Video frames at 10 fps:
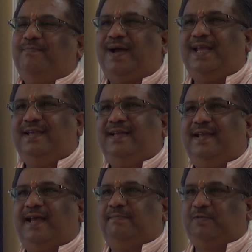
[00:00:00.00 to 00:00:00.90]
By
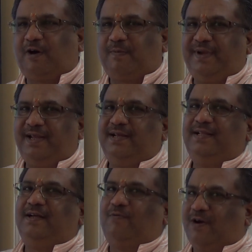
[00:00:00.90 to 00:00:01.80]

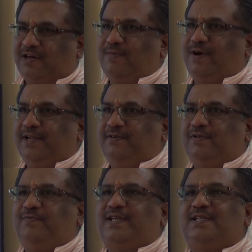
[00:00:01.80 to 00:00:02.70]
absorbing the water
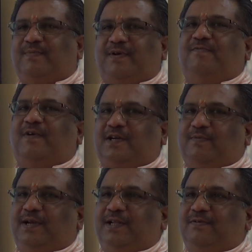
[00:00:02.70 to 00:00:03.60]
molecules, fixed number of water
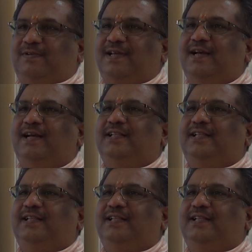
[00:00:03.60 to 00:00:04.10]
molecules,